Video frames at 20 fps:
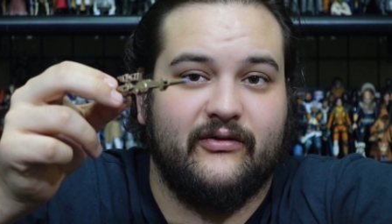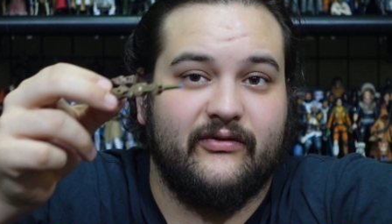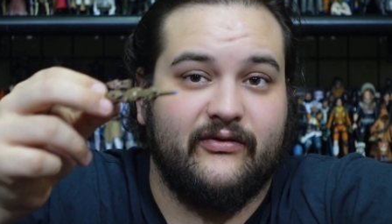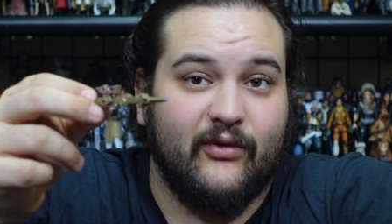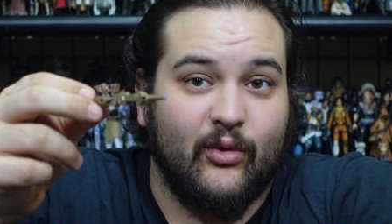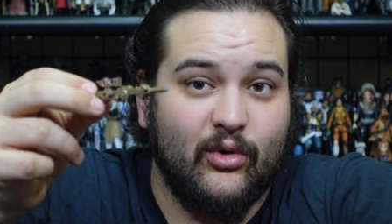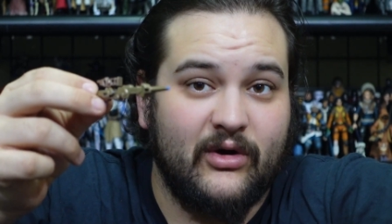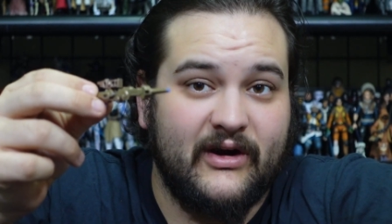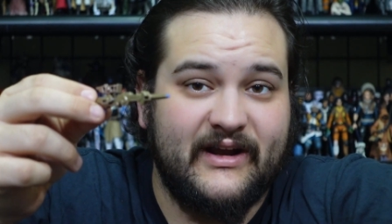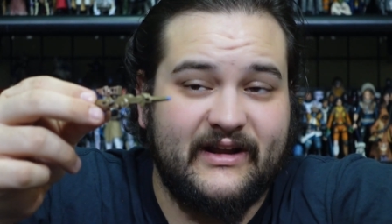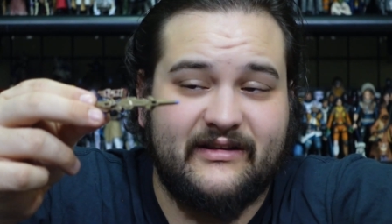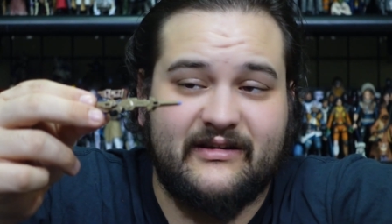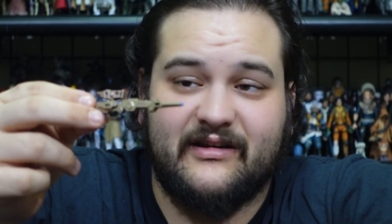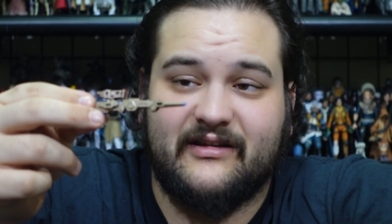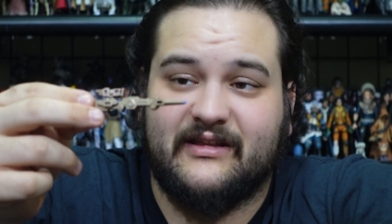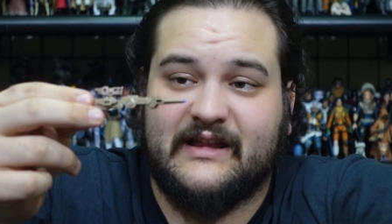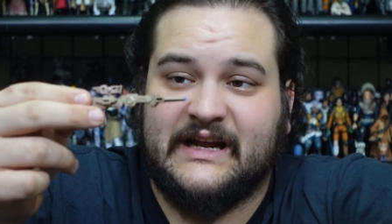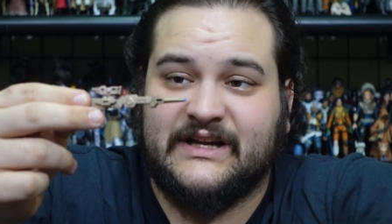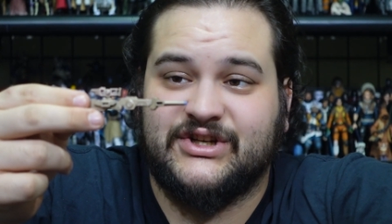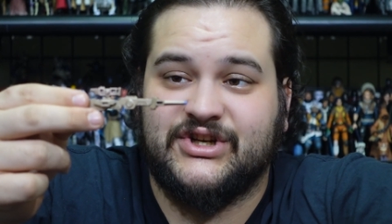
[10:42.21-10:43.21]
for it
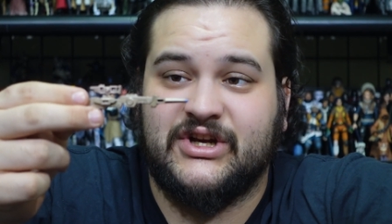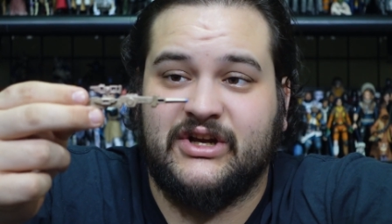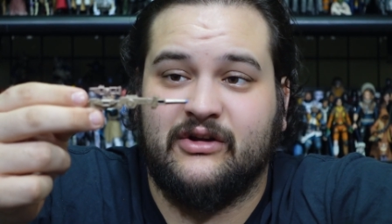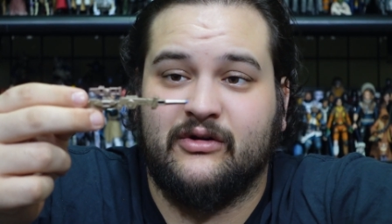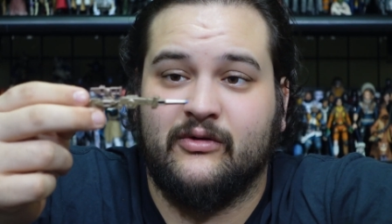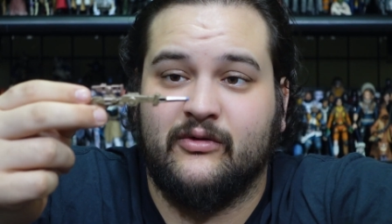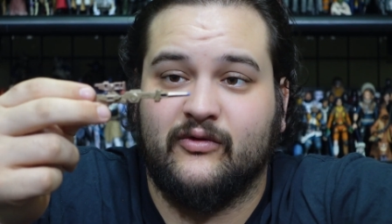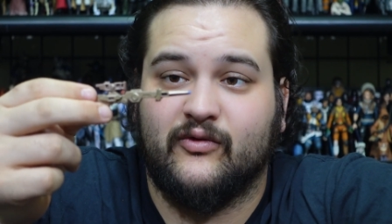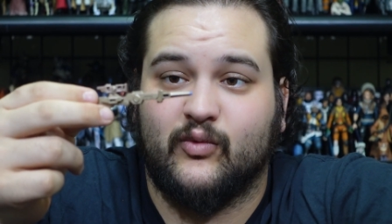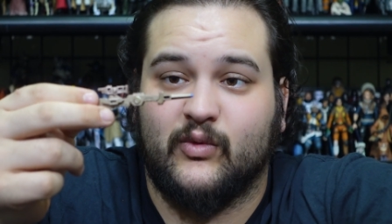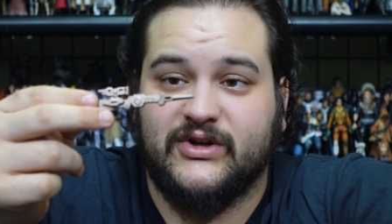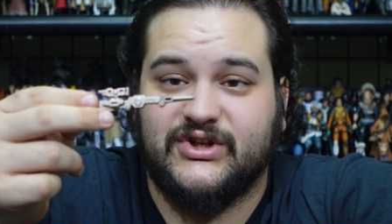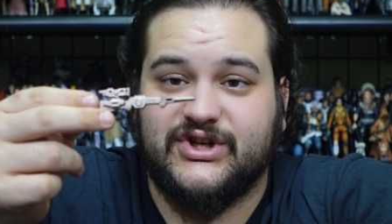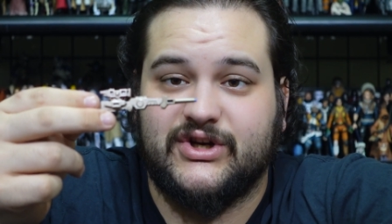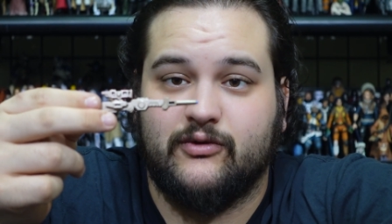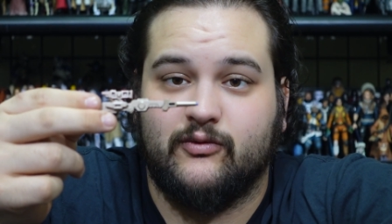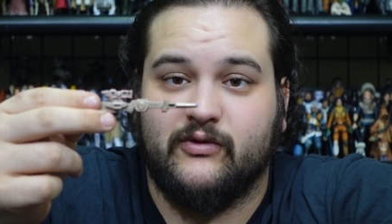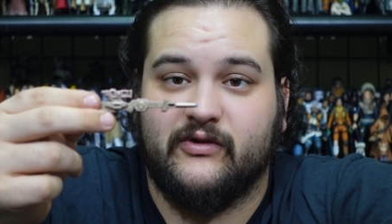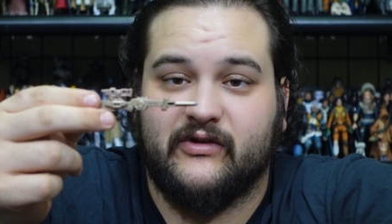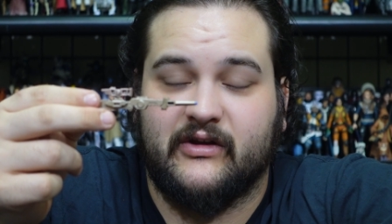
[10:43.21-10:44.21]
that she used when
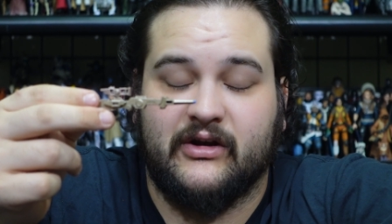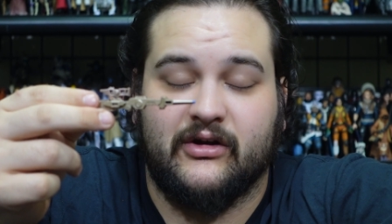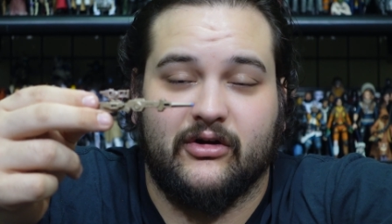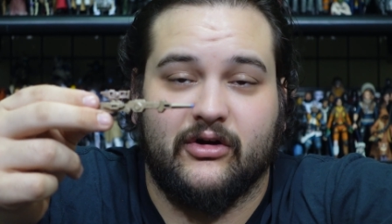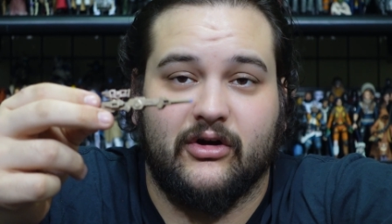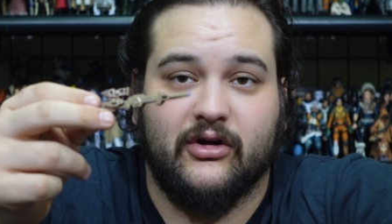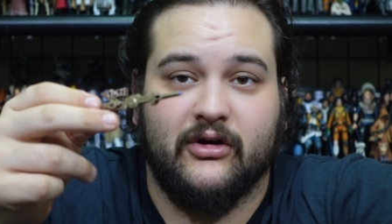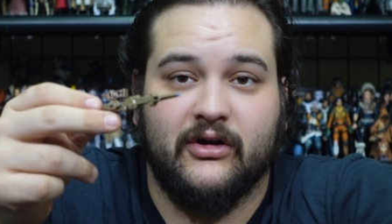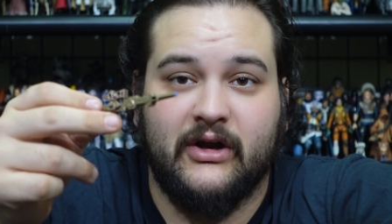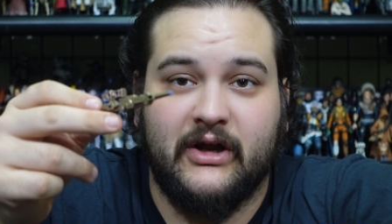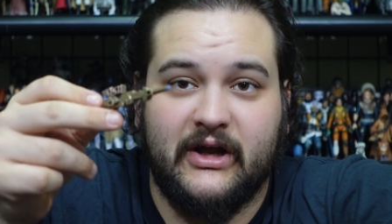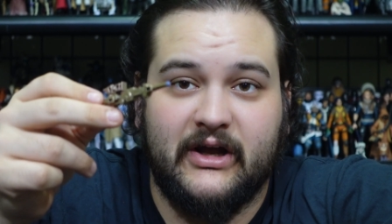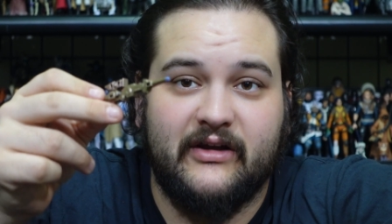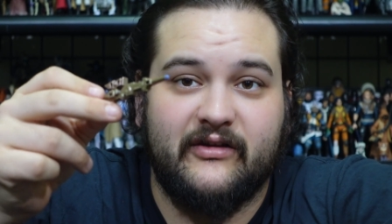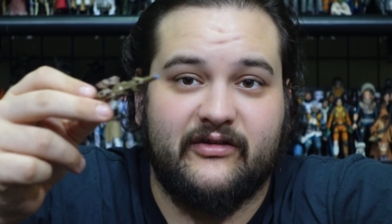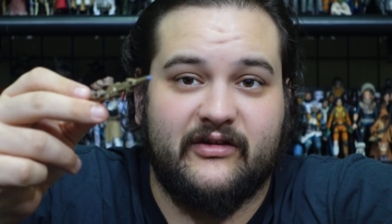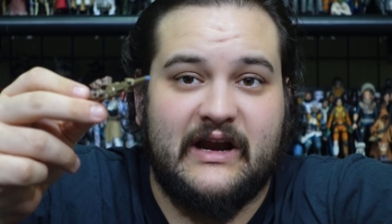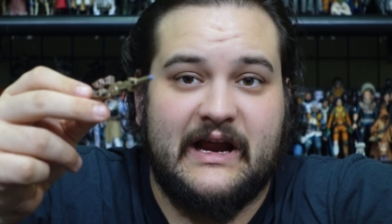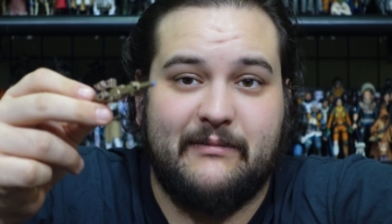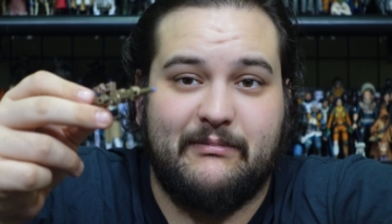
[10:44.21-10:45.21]
she was in her
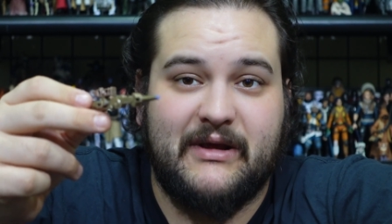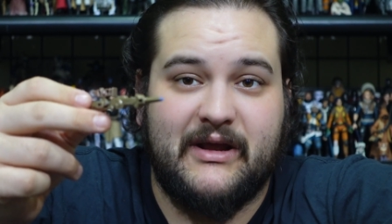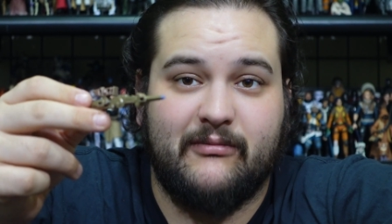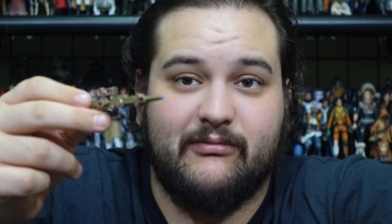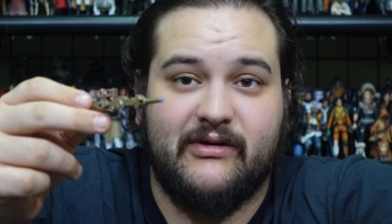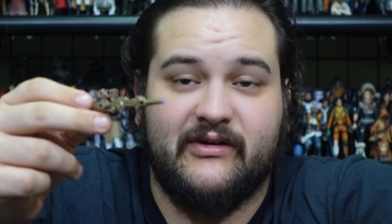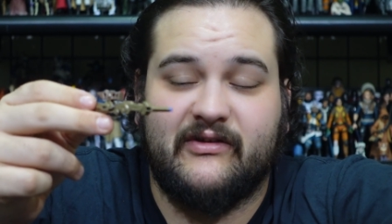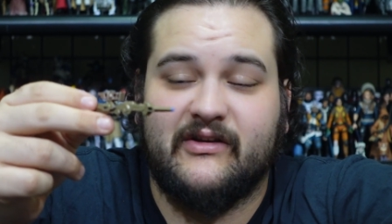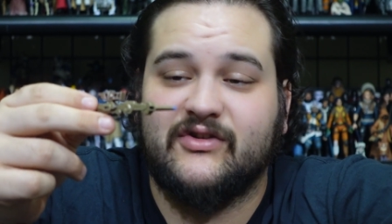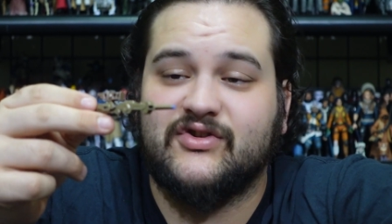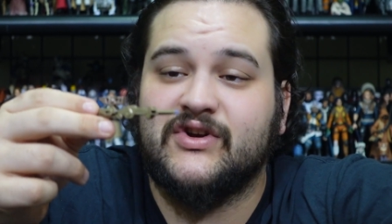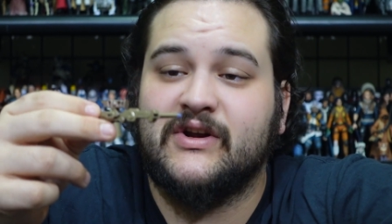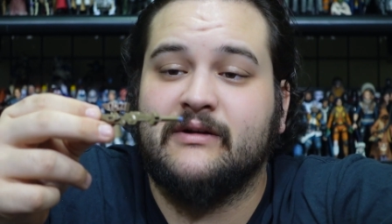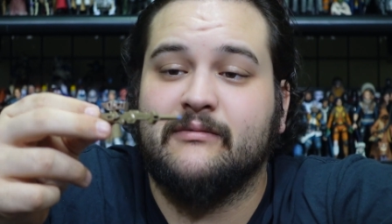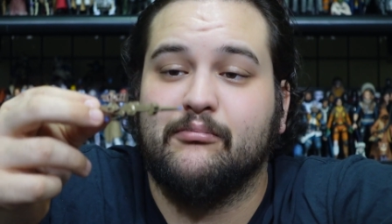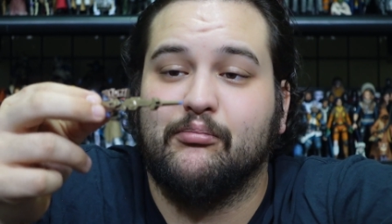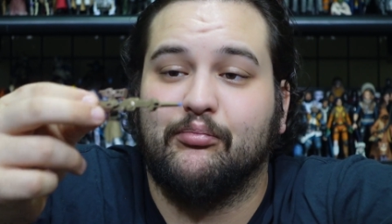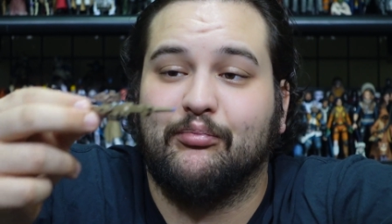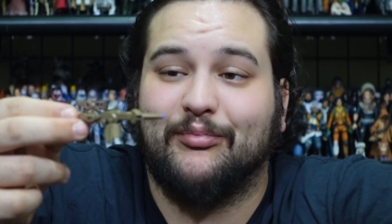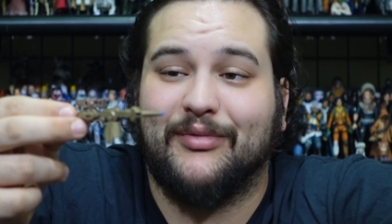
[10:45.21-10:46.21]
sniping position.